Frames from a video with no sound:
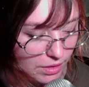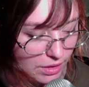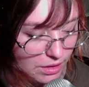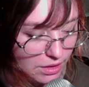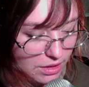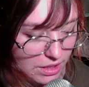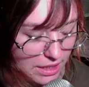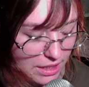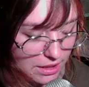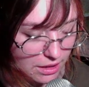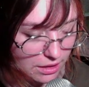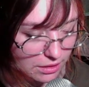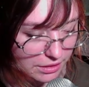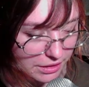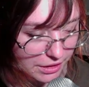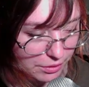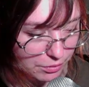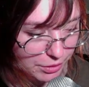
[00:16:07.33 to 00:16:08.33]

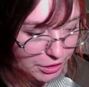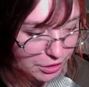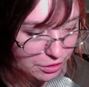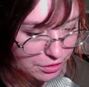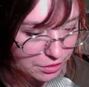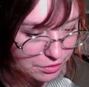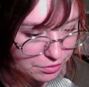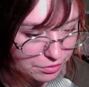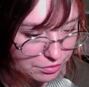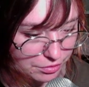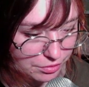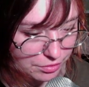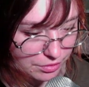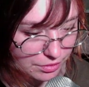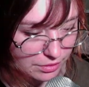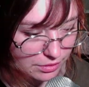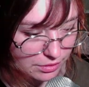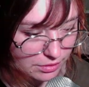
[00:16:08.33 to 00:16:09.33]
Technically, we could have
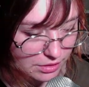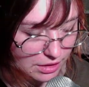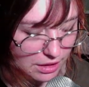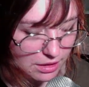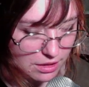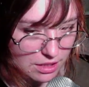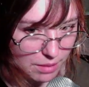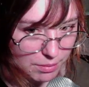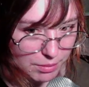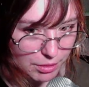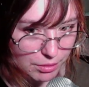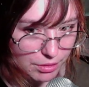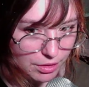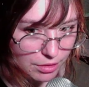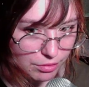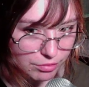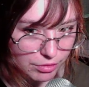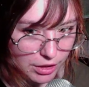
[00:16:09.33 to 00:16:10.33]
done something with
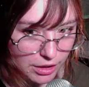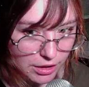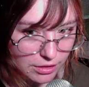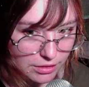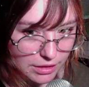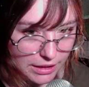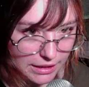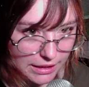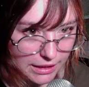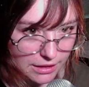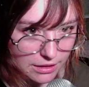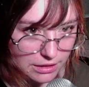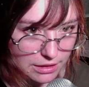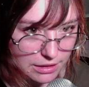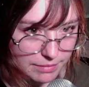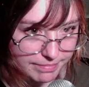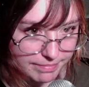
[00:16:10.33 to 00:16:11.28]
the fur, I guess.